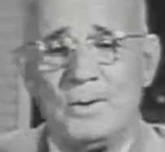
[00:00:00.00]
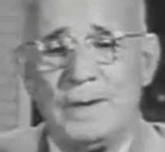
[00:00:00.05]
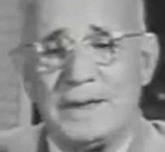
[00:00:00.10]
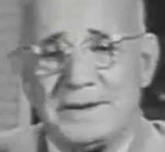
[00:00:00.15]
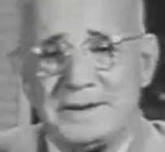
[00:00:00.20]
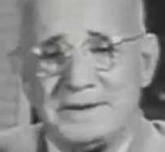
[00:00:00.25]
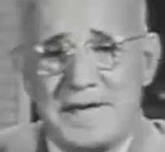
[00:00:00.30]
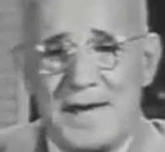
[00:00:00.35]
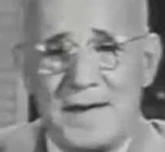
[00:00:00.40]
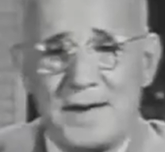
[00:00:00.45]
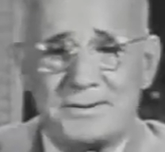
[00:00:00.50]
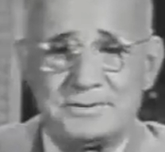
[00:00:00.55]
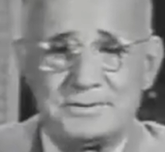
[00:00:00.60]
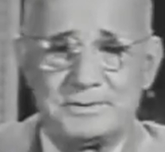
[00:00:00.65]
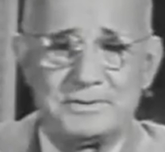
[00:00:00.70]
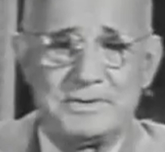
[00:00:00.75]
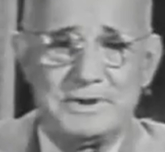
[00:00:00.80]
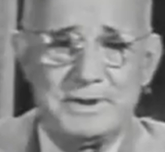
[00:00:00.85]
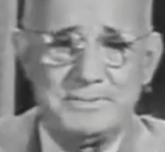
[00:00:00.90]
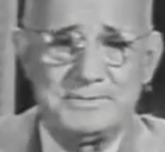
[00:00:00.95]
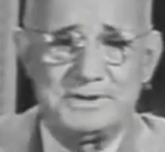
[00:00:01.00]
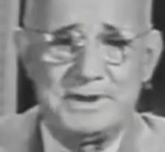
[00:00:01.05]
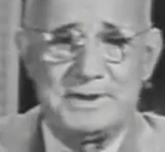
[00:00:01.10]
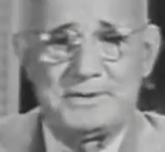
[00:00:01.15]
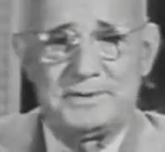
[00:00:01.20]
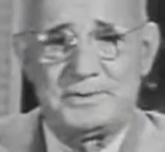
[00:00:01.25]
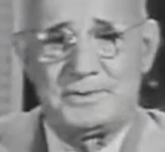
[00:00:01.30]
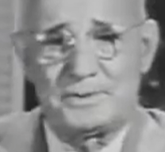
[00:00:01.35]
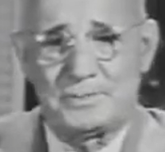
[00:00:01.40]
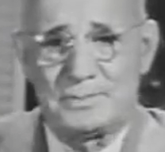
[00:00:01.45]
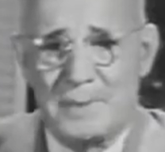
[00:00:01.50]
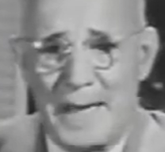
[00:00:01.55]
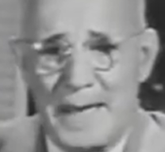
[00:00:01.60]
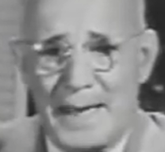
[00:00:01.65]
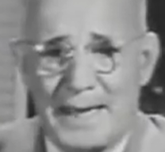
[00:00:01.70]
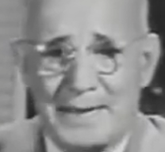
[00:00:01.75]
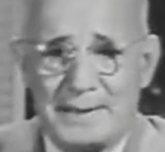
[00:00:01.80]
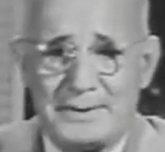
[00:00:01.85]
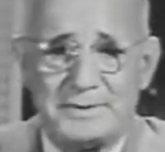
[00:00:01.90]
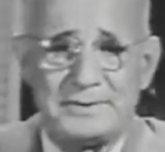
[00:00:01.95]
when doubt creeps into your
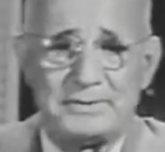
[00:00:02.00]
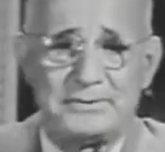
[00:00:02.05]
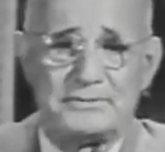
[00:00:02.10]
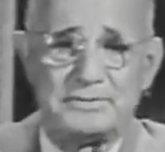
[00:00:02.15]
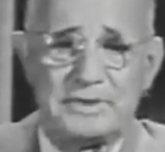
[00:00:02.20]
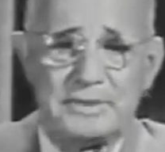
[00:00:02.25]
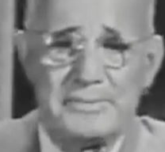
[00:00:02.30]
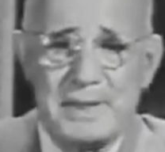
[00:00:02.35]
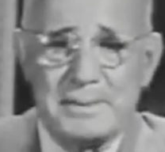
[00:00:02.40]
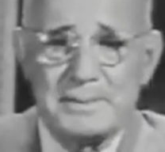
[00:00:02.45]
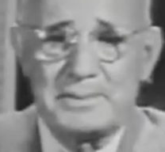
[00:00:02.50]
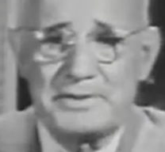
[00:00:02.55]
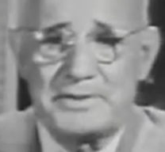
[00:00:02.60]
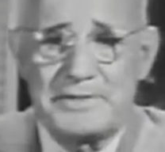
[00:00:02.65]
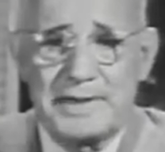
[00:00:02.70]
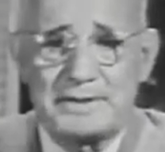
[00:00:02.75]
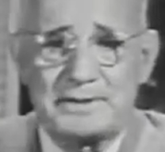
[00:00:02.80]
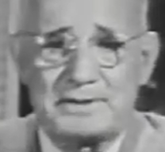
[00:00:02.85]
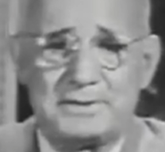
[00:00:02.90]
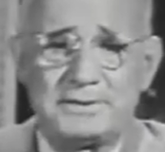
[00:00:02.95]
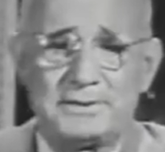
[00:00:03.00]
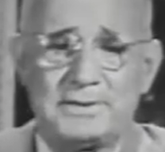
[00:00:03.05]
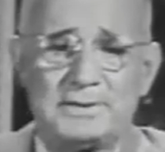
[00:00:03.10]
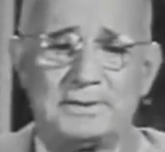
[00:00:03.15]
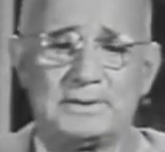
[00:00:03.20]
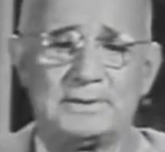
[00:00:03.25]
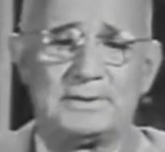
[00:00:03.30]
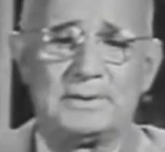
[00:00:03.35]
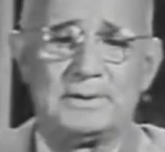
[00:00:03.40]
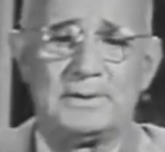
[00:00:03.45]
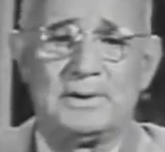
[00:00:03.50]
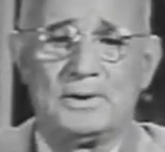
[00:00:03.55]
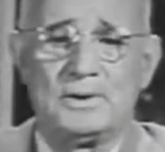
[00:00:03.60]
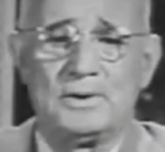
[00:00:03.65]
mind, remember that